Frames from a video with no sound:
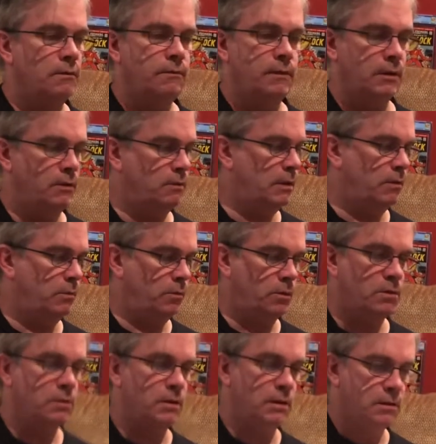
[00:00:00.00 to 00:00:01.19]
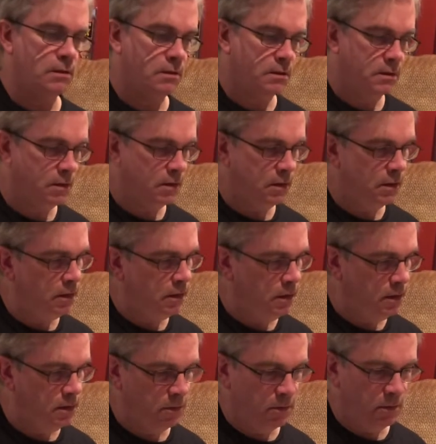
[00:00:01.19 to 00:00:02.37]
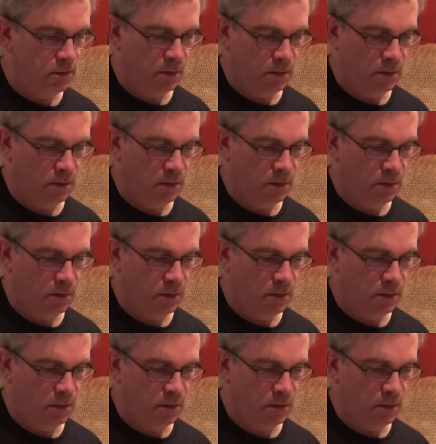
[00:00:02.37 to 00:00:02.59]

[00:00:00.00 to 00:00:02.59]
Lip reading: figure out what's inside here.